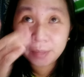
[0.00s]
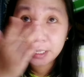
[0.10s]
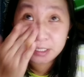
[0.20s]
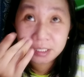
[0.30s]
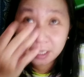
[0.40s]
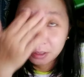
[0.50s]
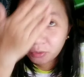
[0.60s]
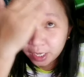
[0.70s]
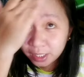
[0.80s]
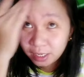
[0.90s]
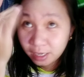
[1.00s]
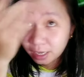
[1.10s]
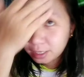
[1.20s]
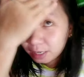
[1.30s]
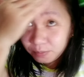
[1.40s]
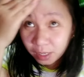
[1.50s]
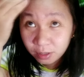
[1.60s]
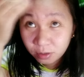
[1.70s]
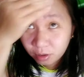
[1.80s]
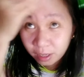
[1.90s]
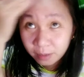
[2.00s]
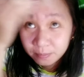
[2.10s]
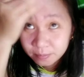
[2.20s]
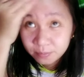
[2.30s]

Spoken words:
Instant whitening ang cream na ito ah.